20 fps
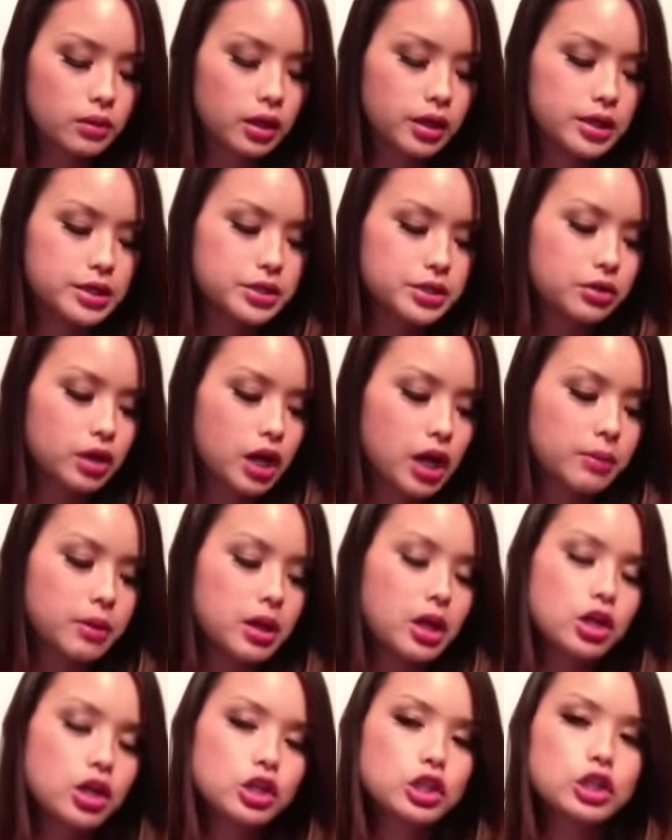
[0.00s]
Instagram.
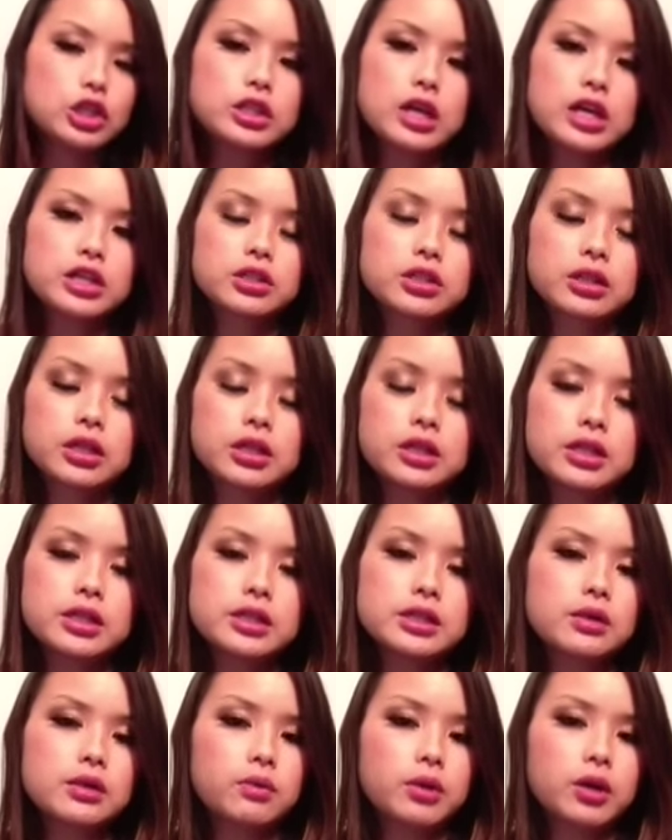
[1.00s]
She's actually
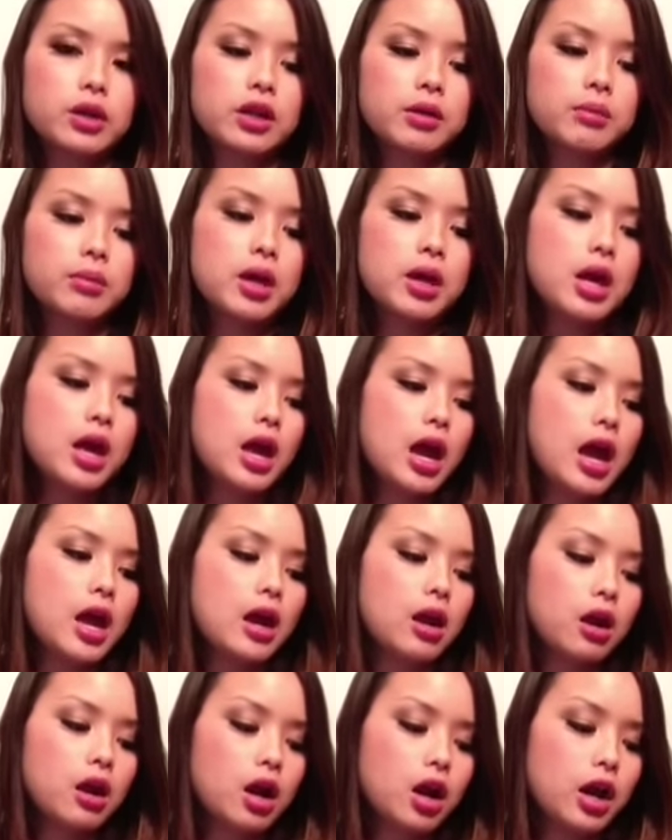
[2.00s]
enlisted in one of them,
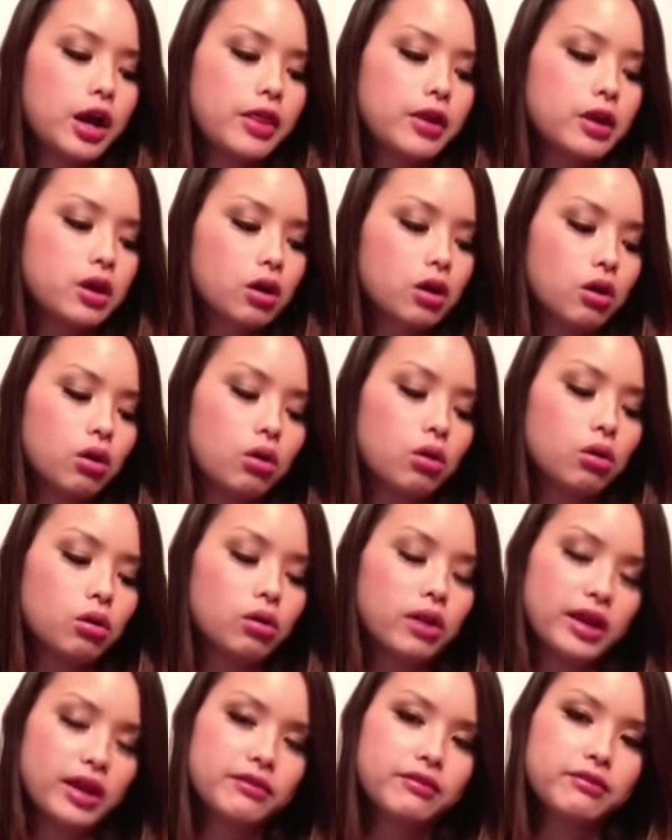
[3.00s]
and I think her
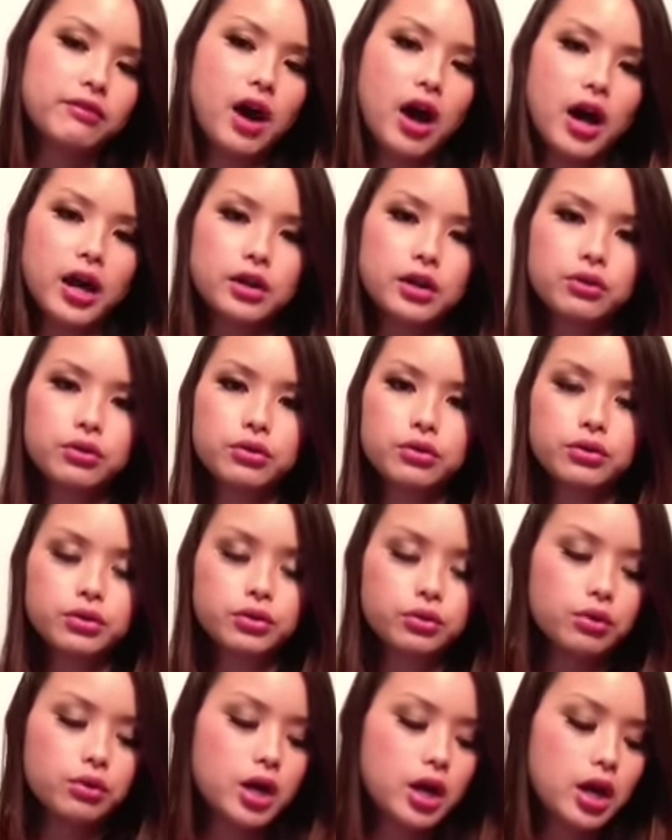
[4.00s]
whole like Vine
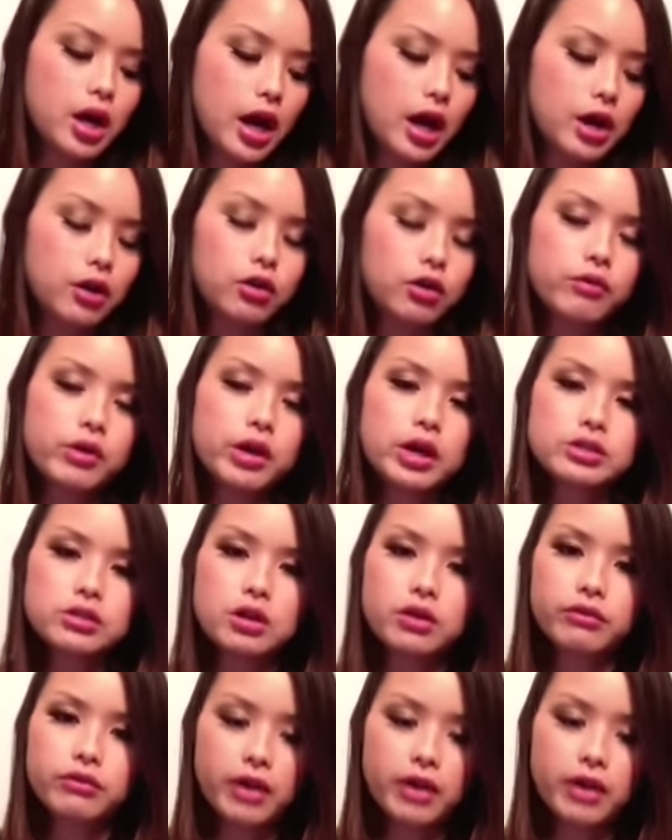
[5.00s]
crew. I don't know if you guys are on